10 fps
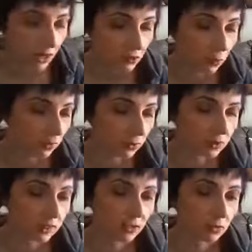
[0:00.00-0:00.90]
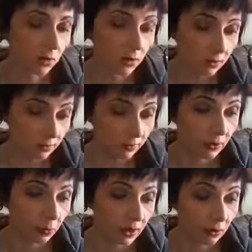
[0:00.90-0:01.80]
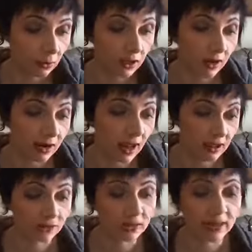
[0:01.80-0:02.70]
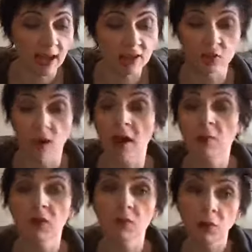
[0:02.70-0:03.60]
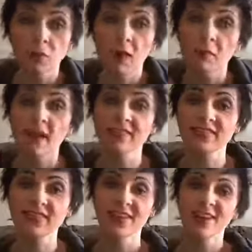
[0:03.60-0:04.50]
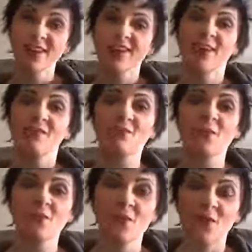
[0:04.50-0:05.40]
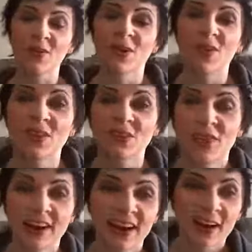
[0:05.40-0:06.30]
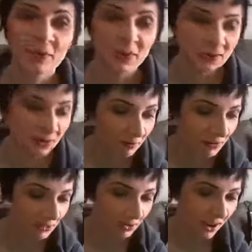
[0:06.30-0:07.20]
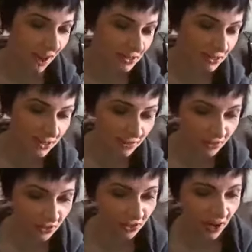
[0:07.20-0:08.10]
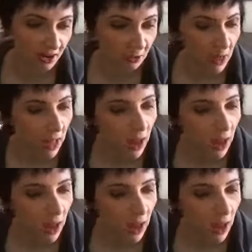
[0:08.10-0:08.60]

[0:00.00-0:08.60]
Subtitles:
it's one of those things where we can only kind of hazard a guess. So I'm going to put my best foot forward on this one, and I'm going to try to answer this for you, Shadow.